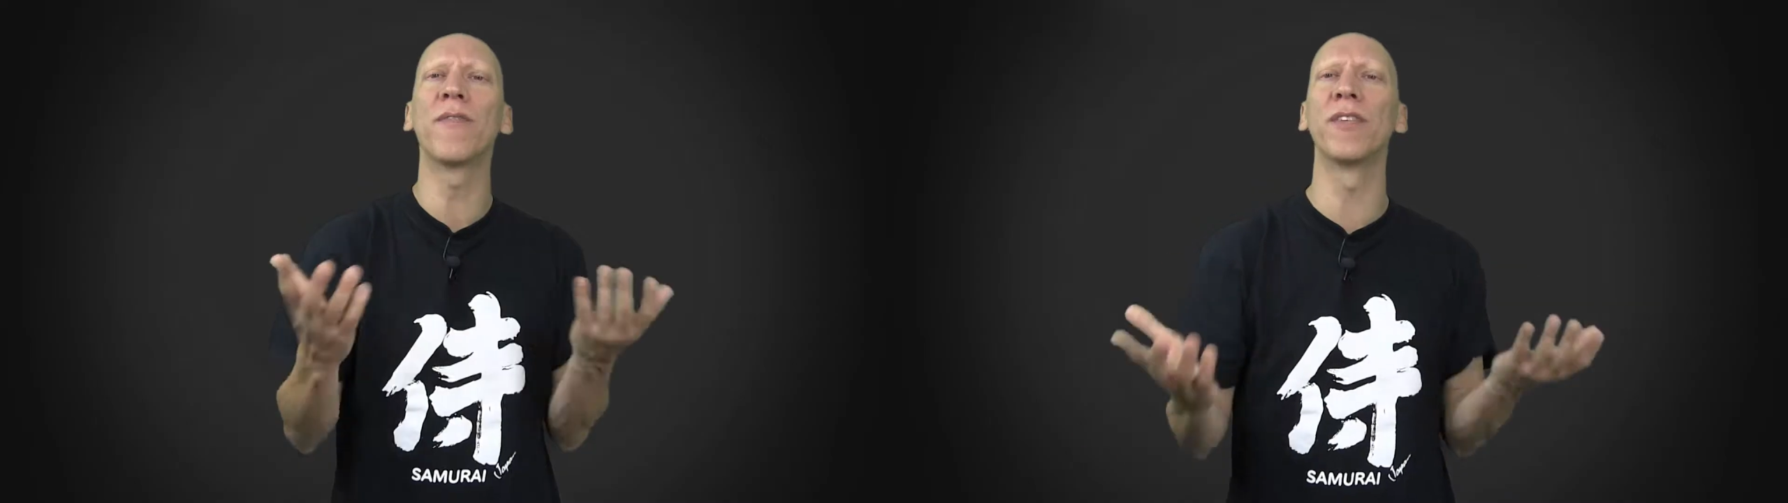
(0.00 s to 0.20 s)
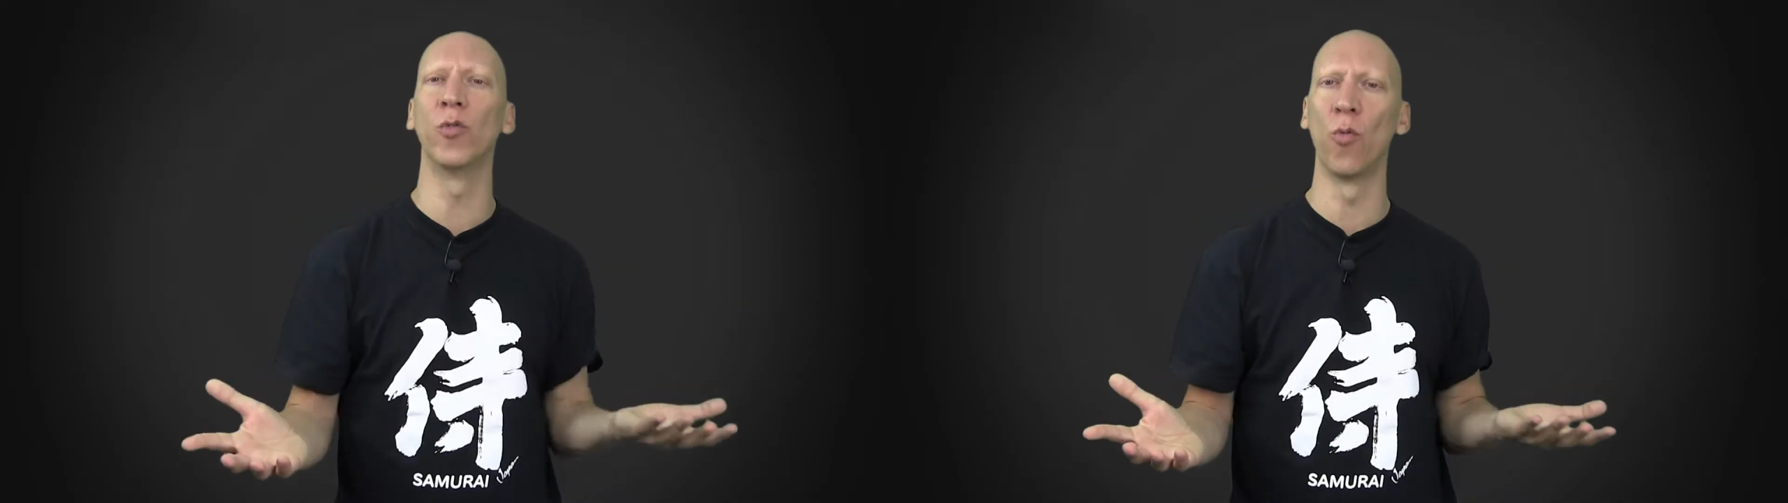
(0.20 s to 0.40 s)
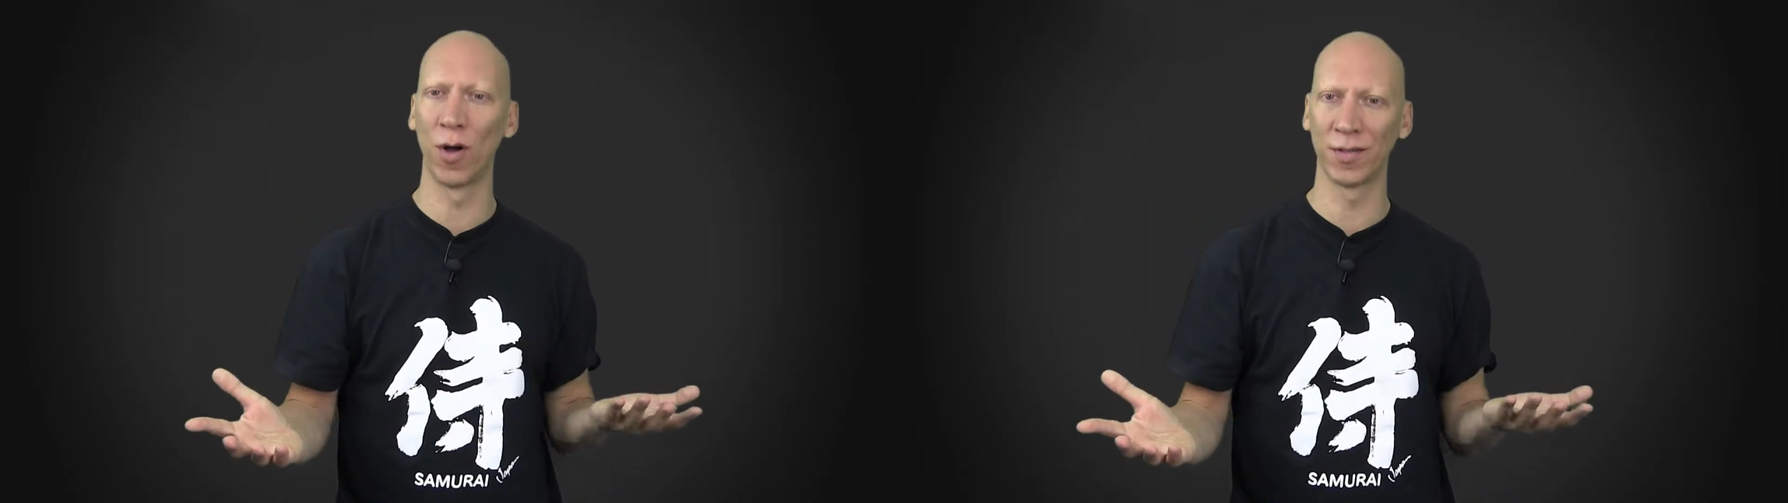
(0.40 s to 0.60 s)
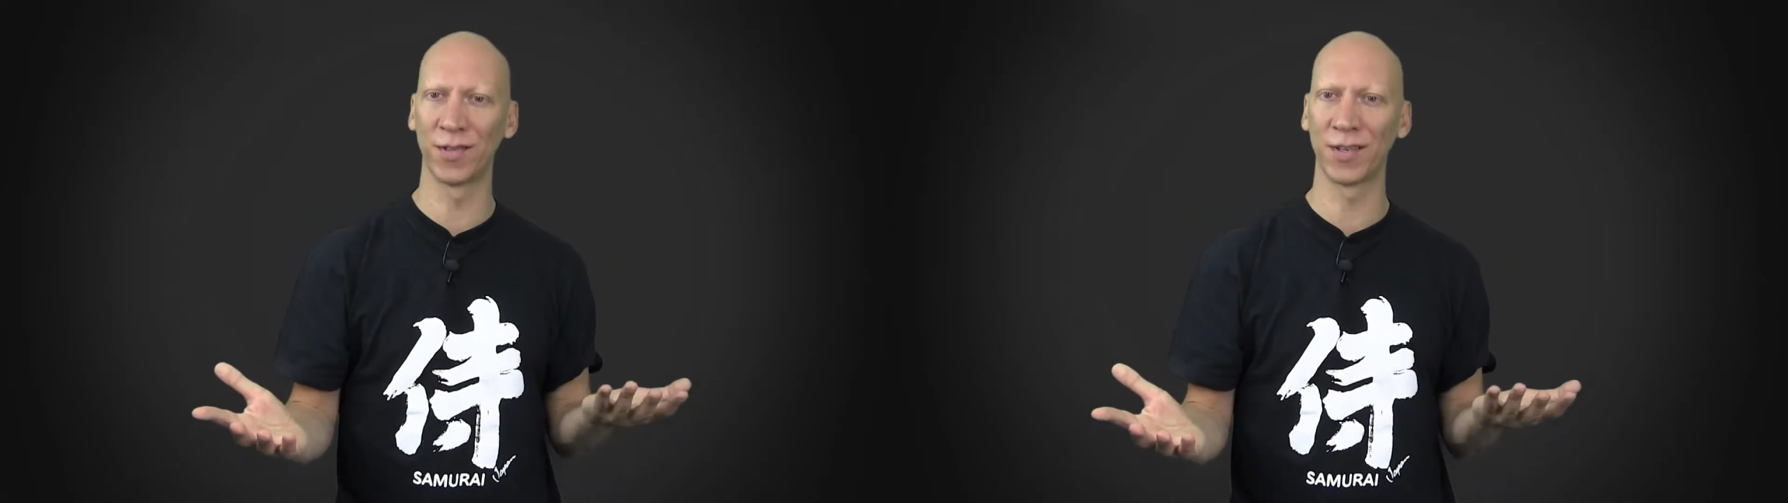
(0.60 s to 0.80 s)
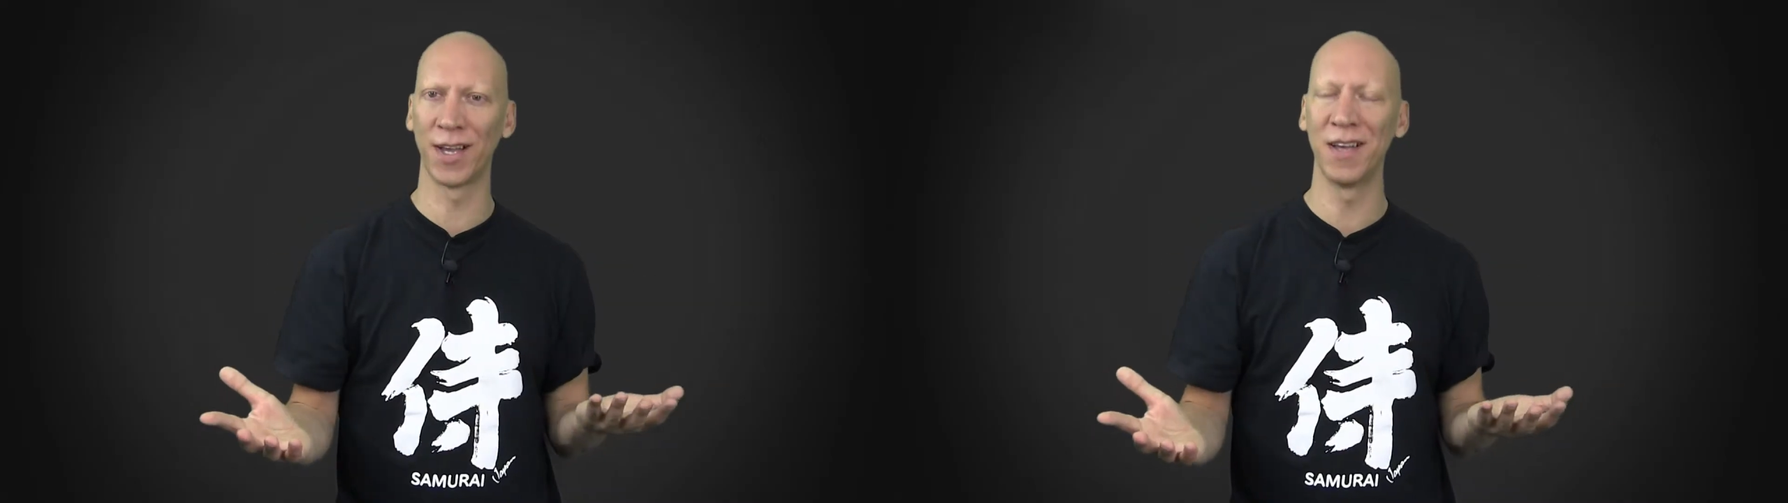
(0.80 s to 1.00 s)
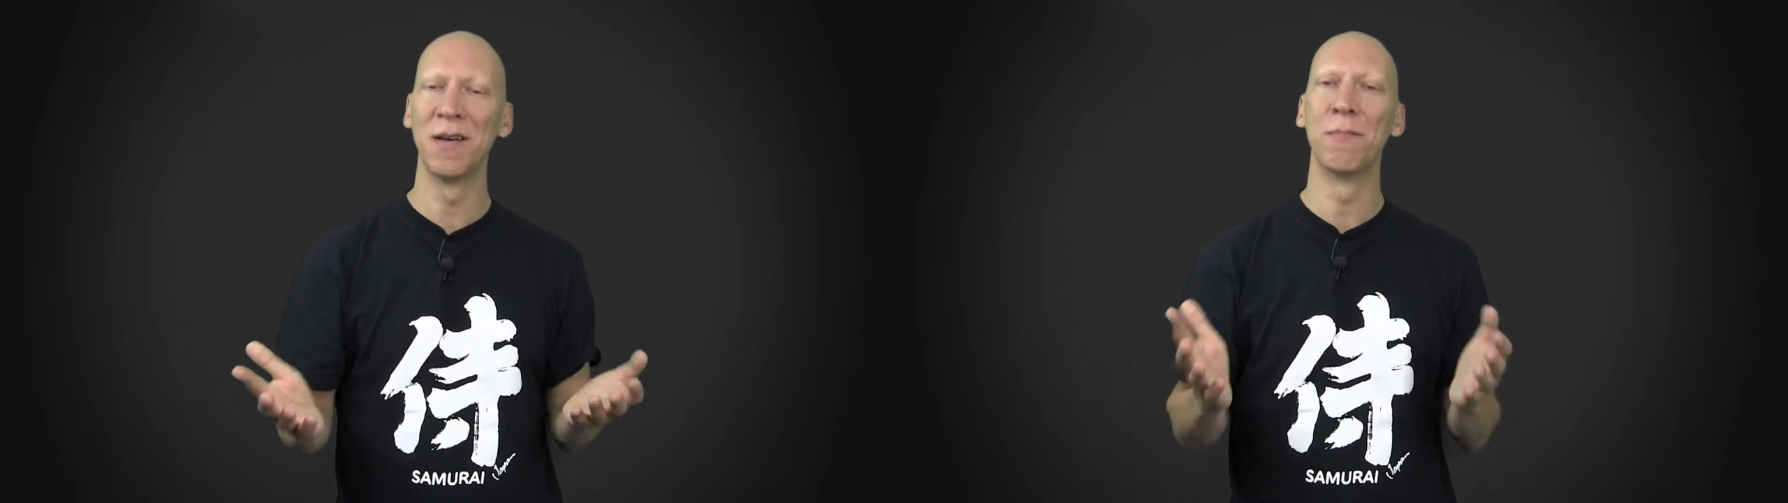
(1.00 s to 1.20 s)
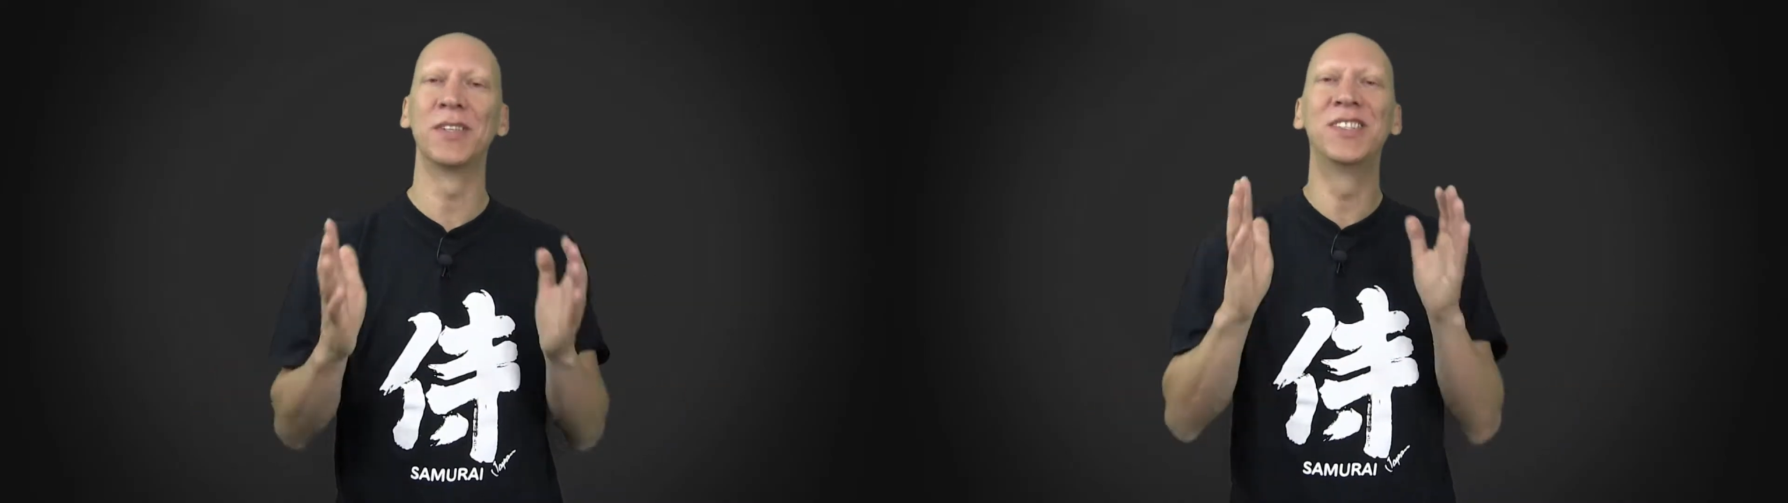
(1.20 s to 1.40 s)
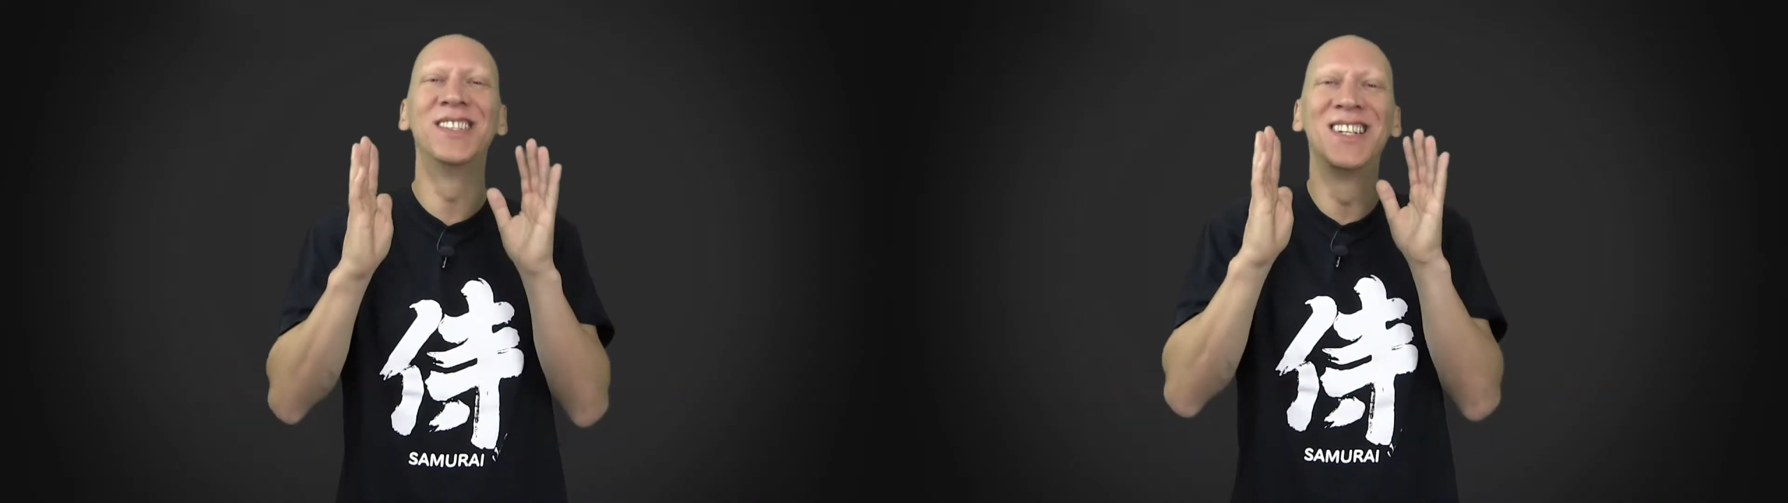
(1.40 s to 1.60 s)
whatever you want, okay?
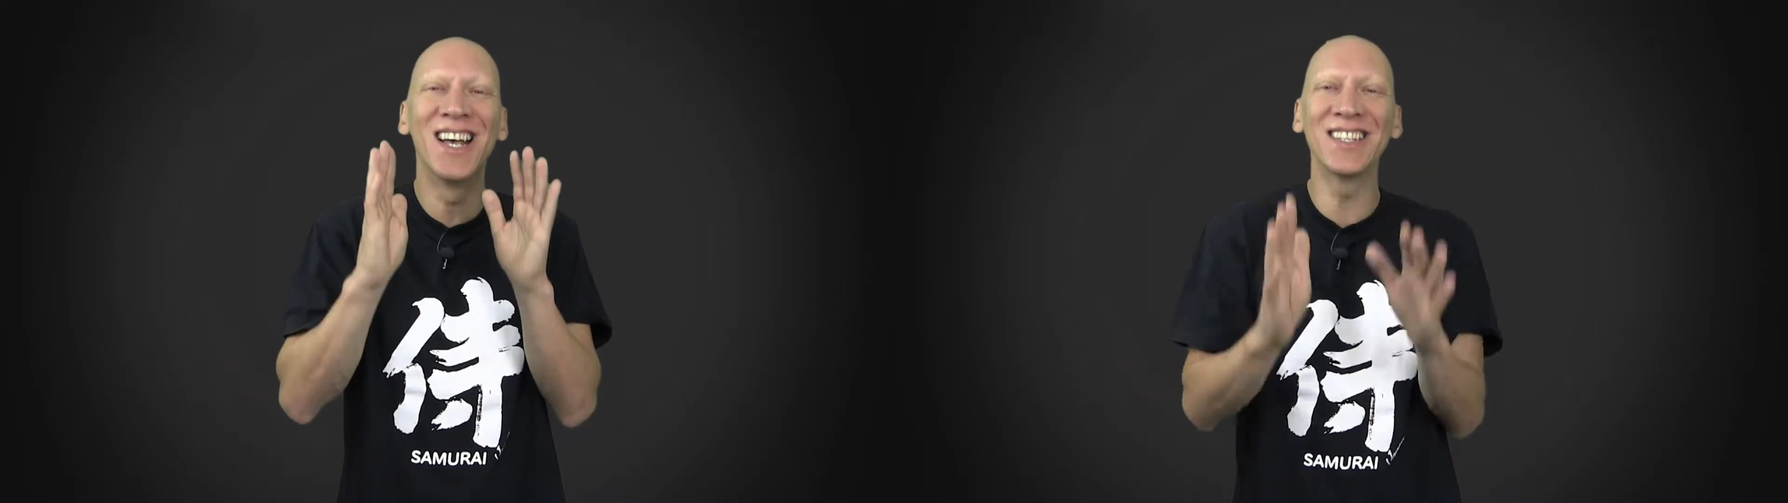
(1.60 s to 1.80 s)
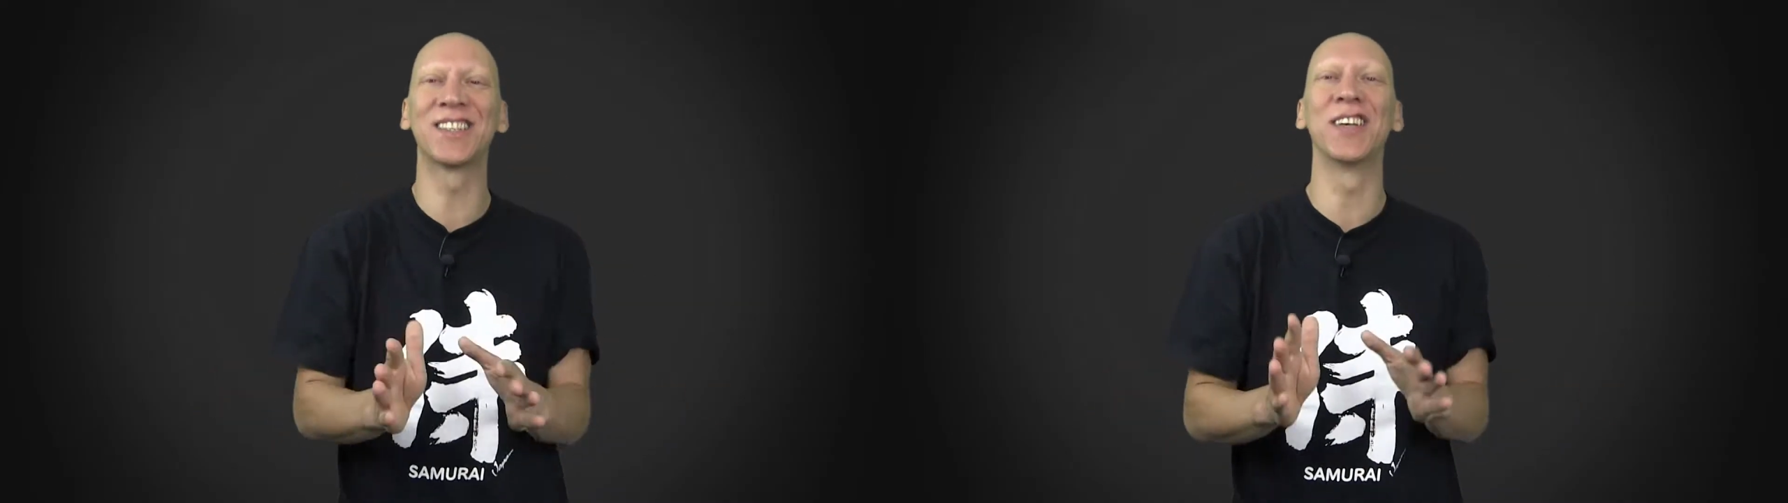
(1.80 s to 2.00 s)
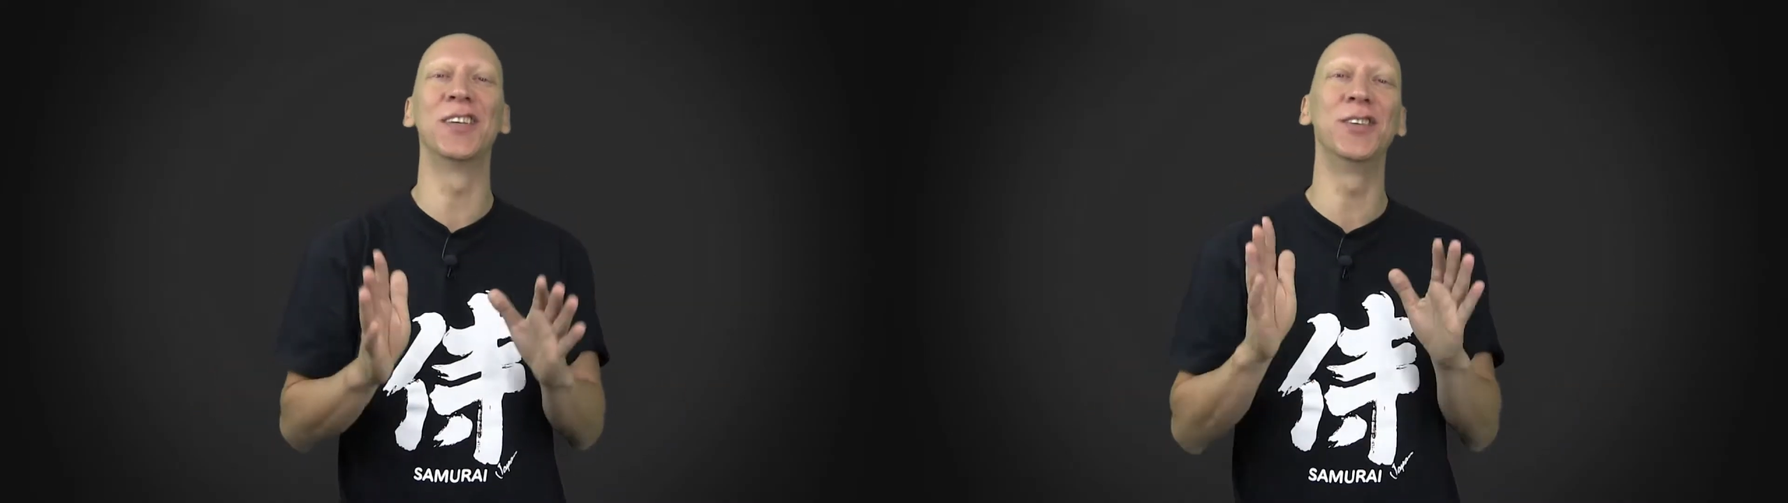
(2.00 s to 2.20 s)
But just